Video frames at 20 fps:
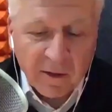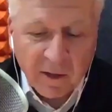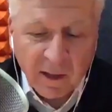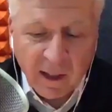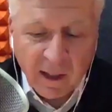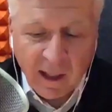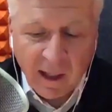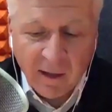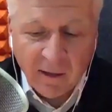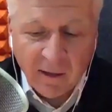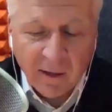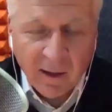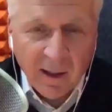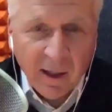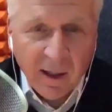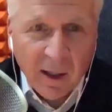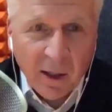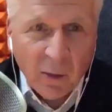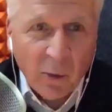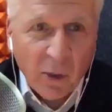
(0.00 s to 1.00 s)
account.
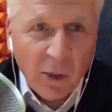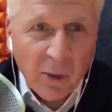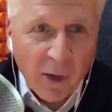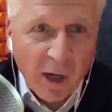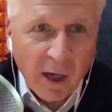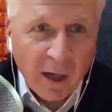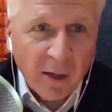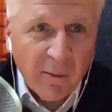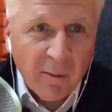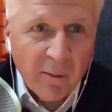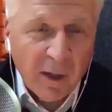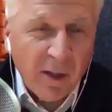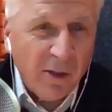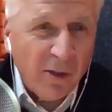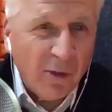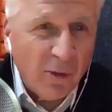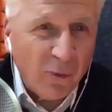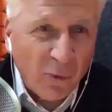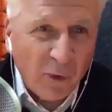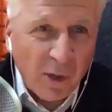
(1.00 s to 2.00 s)
We recommend
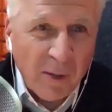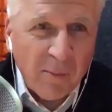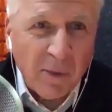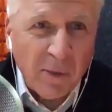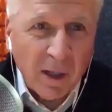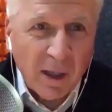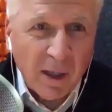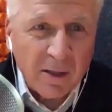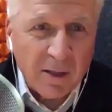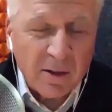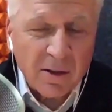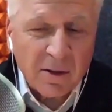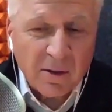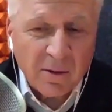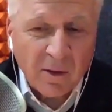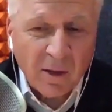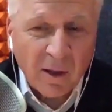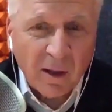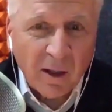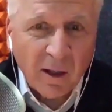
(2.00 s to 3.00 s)
3 months
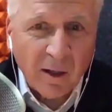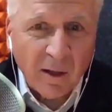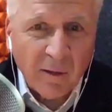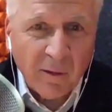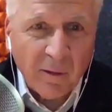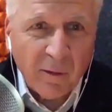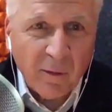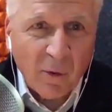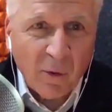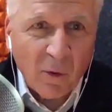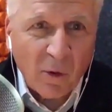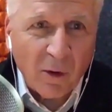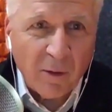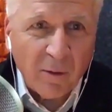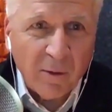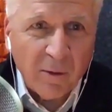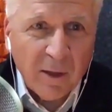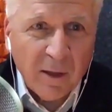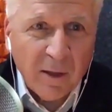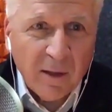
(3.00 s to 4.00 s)

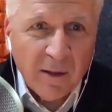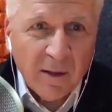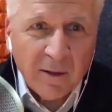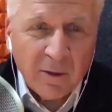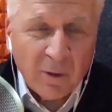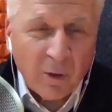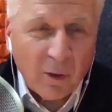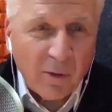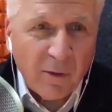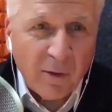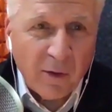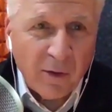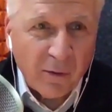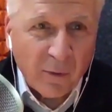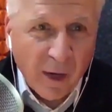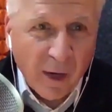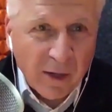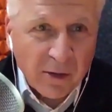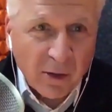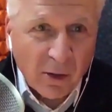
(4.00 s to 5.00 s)
for sort of the
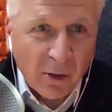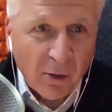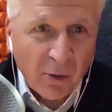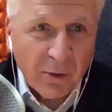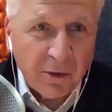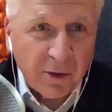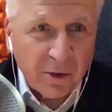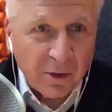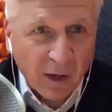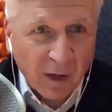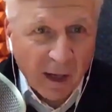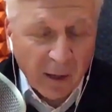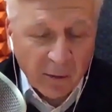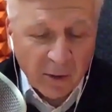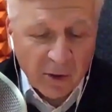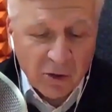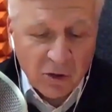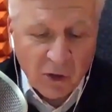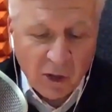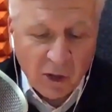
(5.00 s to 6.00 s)
threshold to try to
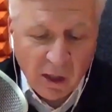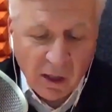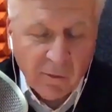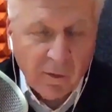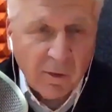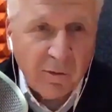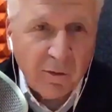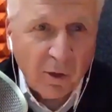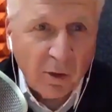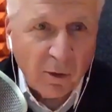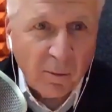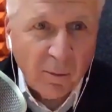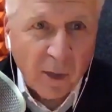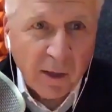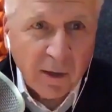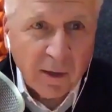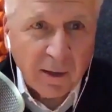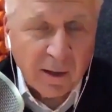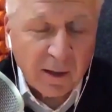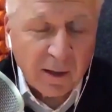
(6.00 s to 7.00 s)
achieve of your
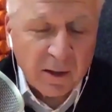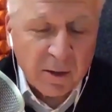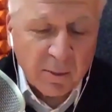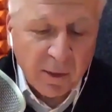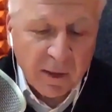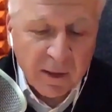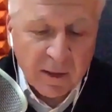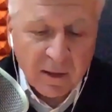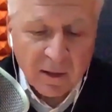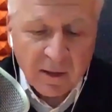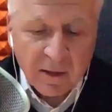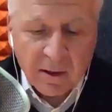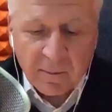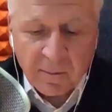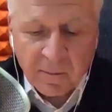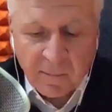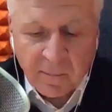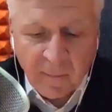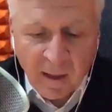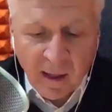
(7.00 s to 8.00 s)
monthly expenses.
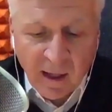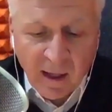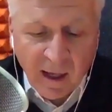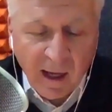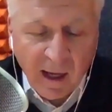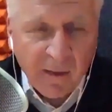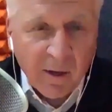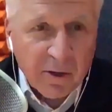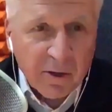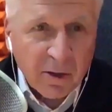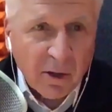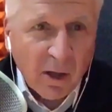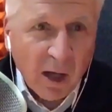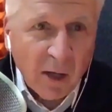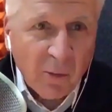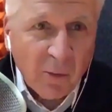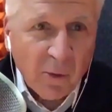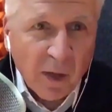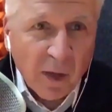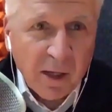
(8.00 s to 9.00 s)
And there's a
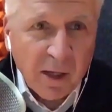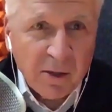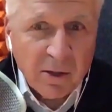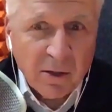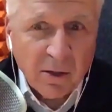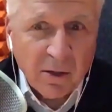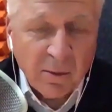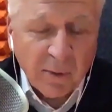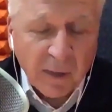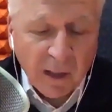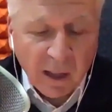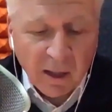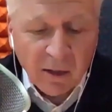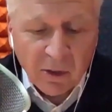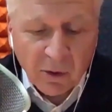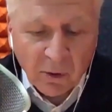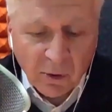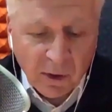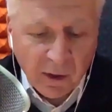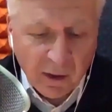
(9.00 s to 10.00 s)
lot of ways to begin
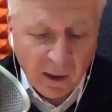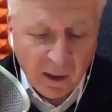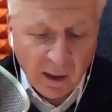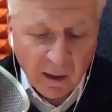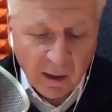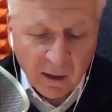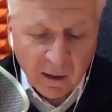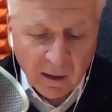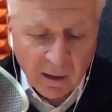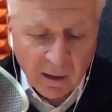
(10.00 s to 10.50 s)
doing that.